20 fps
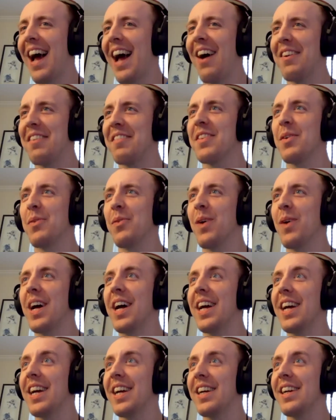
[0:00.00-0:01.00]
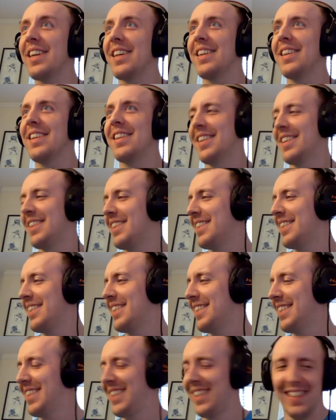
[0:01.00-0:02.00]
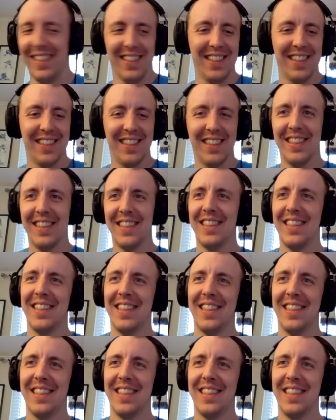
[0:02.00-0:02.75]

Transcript: out of the way, with that out of the way.